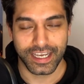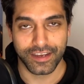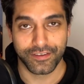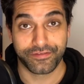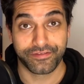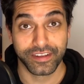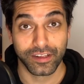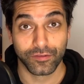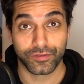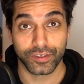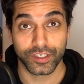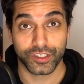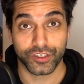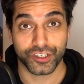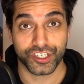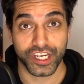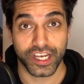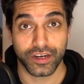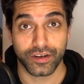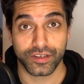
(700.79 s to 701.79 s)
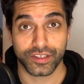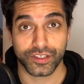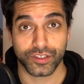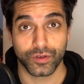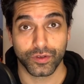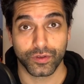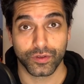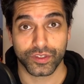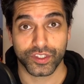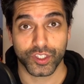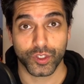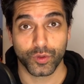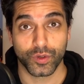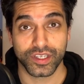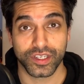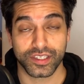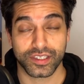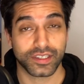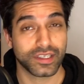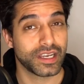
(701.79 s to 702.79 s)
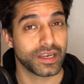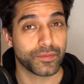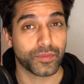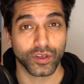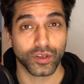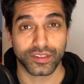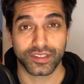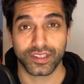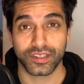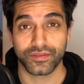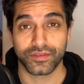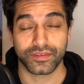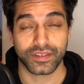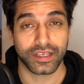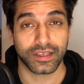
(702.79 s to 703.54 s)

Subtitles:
feel free to share us your stories, any positive,